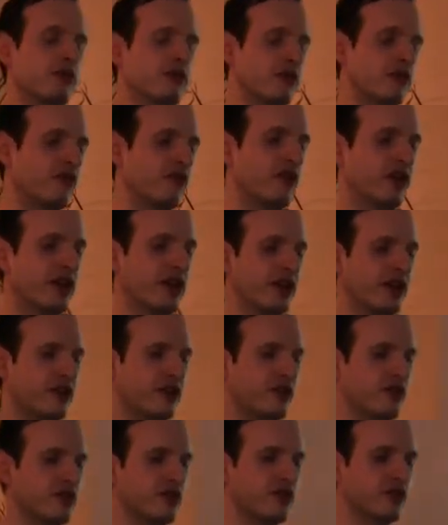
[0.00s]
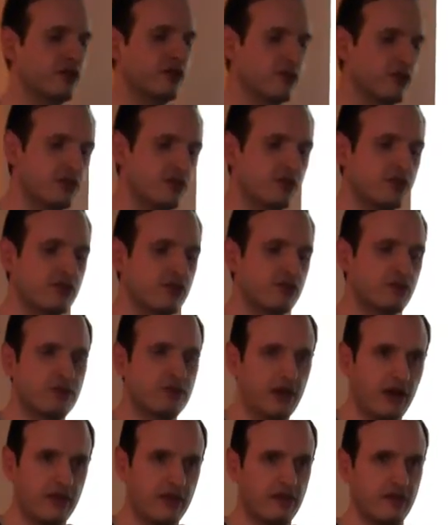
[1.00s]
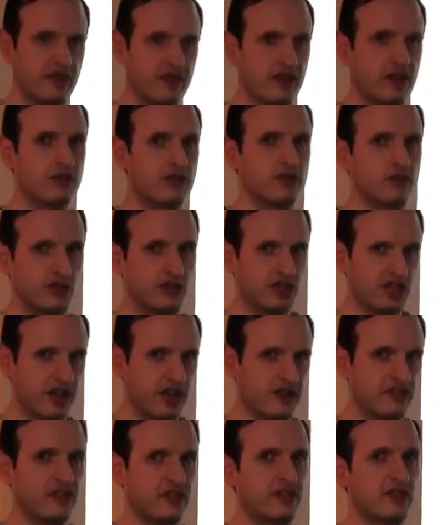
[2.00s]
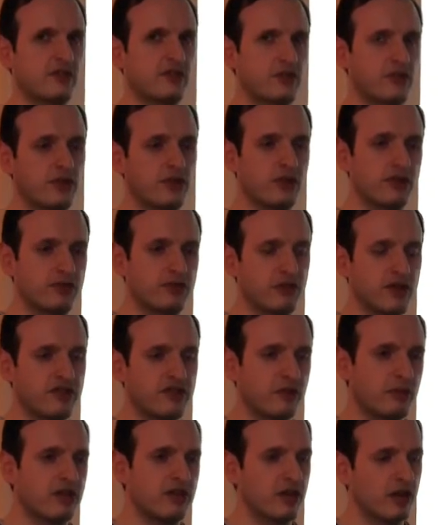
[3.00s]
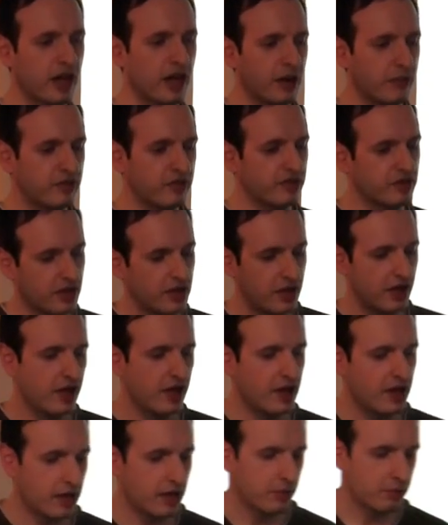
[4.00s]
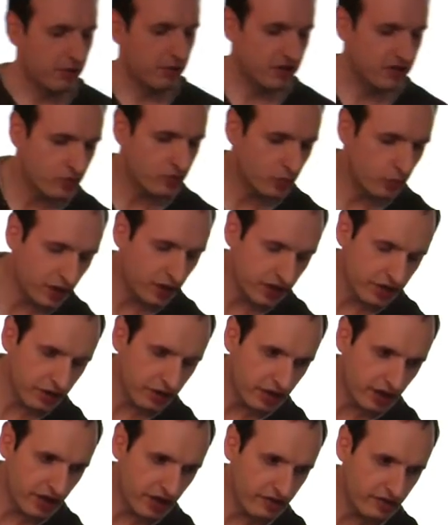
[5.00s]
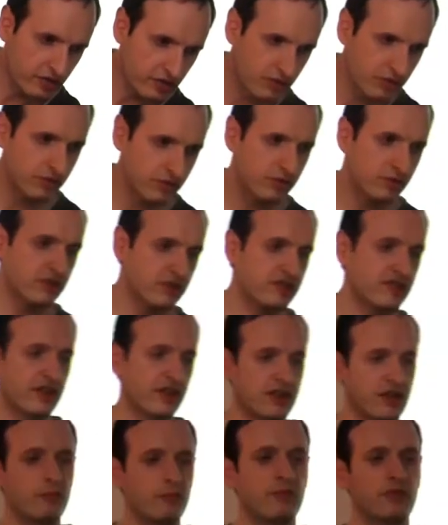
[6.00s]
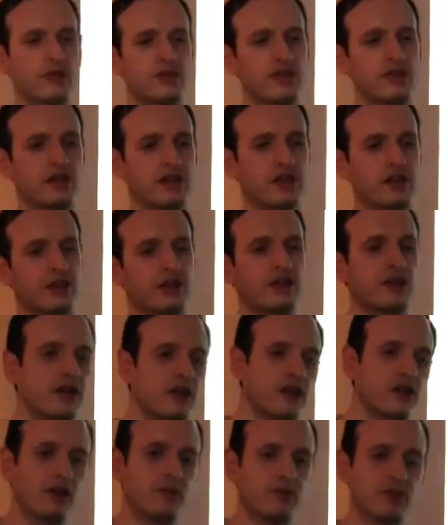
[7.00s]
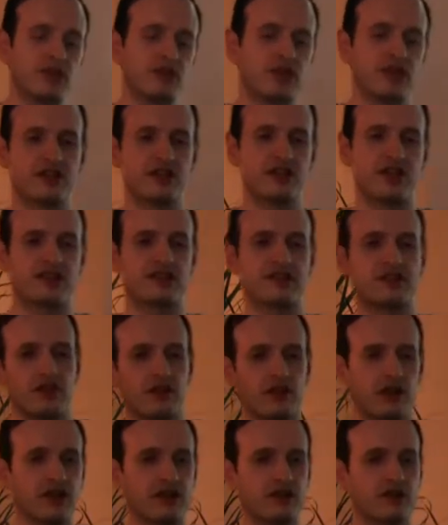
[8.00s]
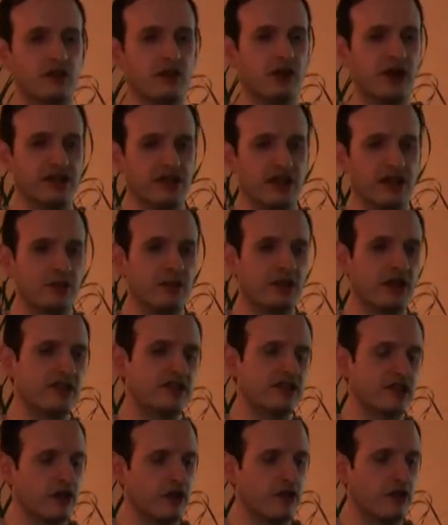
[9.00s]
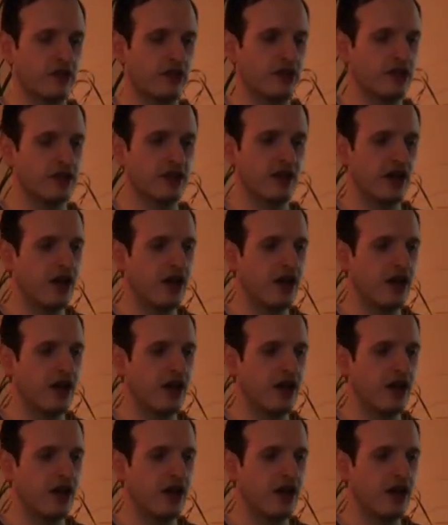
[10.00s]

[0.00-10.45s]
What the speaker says: very useful to browse things, to check things, to run some little apps. But when you have to start imputing text or like to write emails, kind of thing,